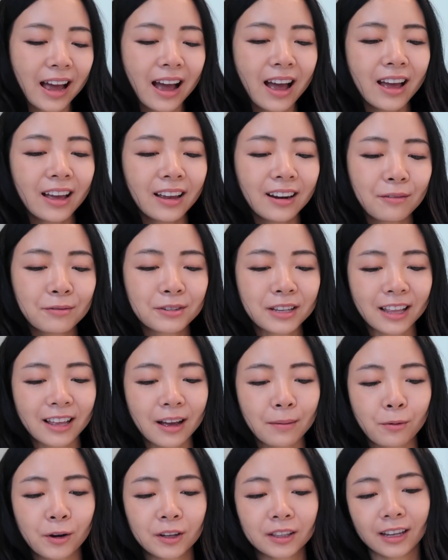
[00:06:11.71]
And it was at
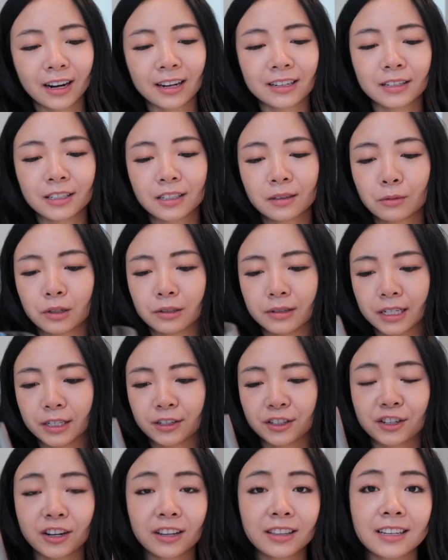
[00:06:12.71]
that point that I did some more
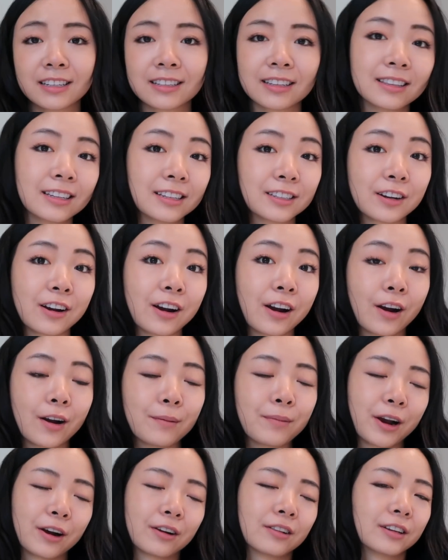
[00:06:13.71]
research on these, and these are
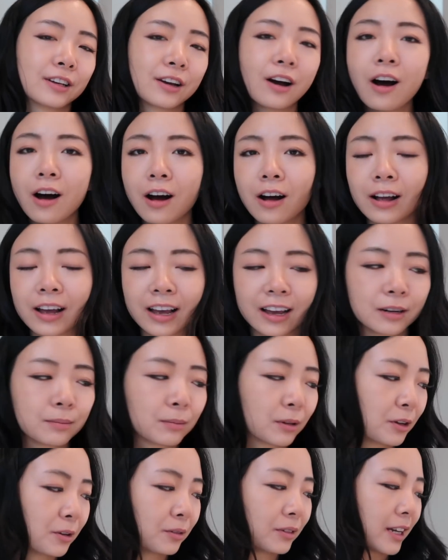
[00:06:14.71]
apparently all
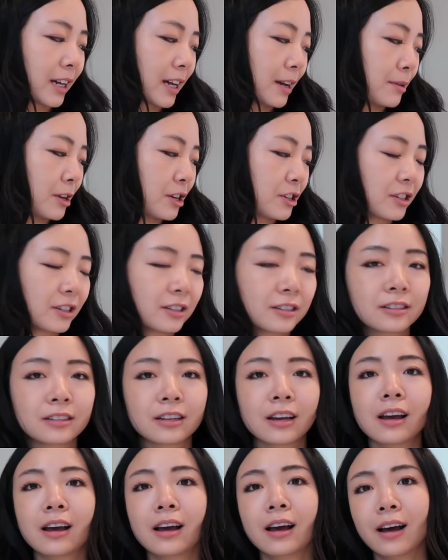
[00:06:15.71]
hand blown, like I mentioned.